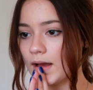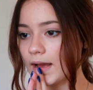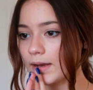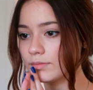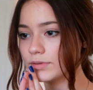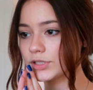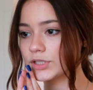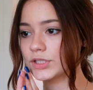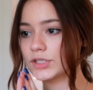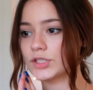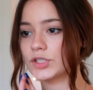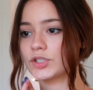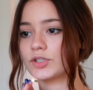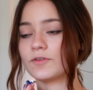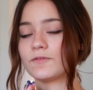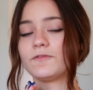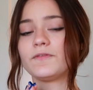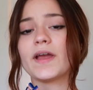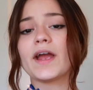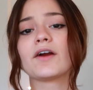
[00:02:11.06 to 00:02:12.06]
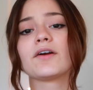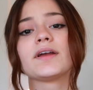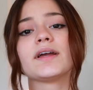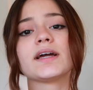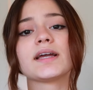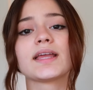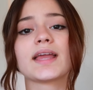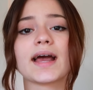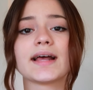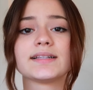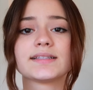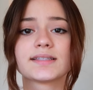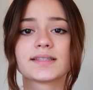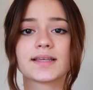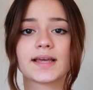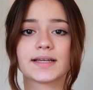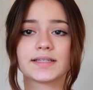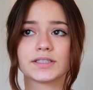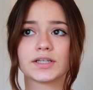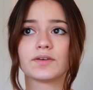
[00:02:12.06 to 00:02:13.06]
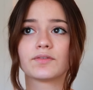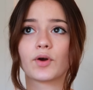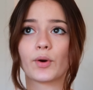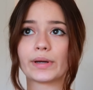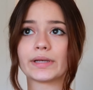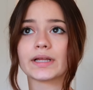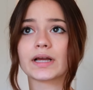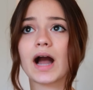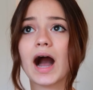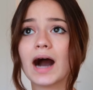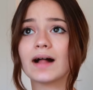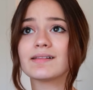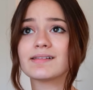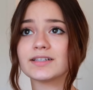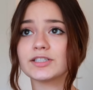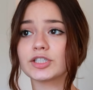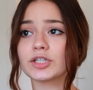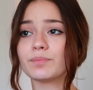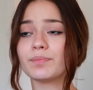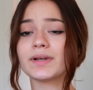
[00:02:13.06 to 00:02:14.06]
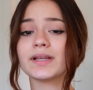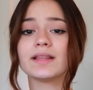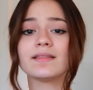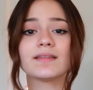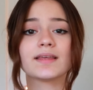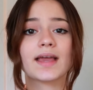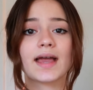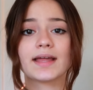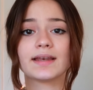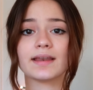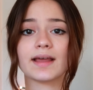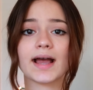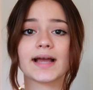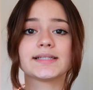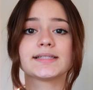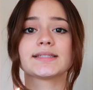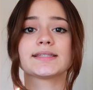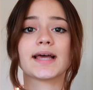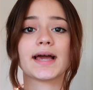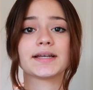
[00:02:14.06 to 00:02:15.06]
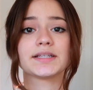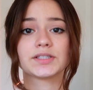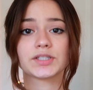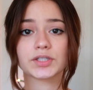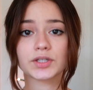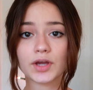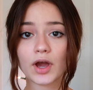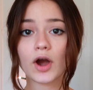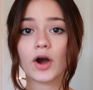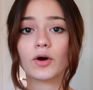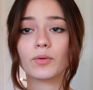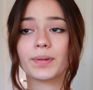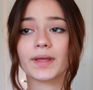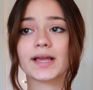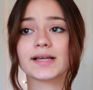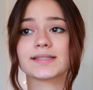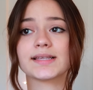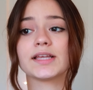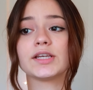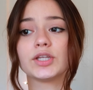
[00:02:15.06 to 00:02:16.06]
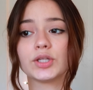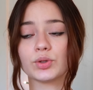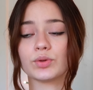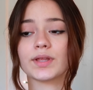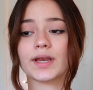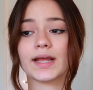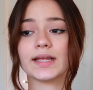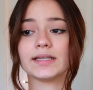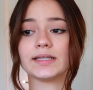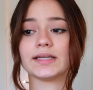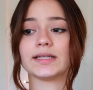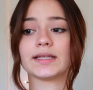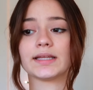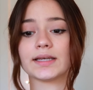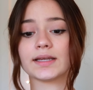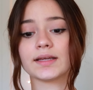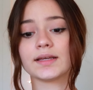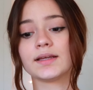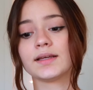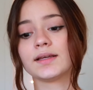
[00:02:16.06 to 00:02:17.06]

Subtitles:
I was just very against the idea of going to college, but in the end, I decided to go because I knew that I needed